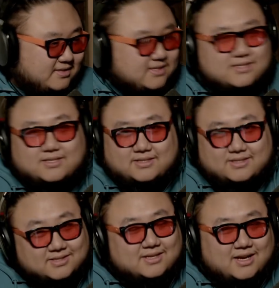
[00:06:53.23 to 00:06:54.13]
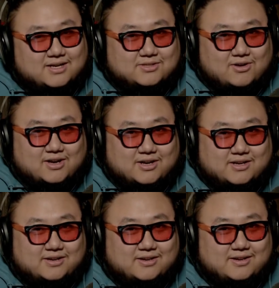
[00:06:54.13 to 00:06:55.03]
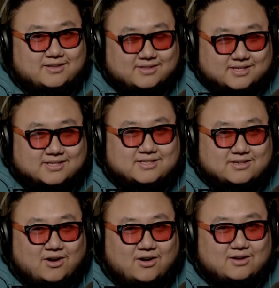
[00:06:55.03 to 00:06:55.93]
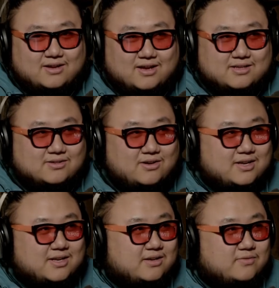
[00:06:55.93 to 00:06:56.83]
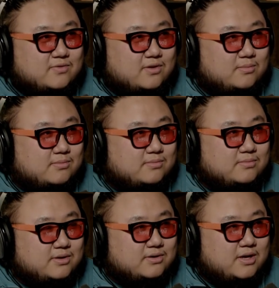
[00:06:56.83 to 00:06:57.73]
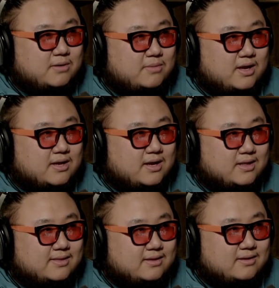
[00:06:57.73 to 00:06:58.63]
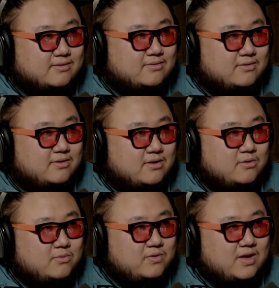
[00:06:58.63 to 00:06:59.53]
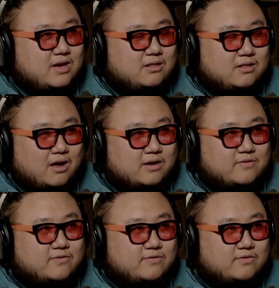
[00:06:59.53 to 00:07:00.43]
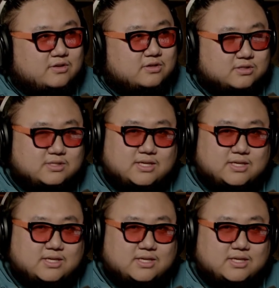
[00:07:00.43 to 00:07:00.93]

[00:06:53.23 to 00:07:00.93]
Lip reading: This is the kind of song I needed. This is the kind of song I needed from their comeback. I think we've had a lot of good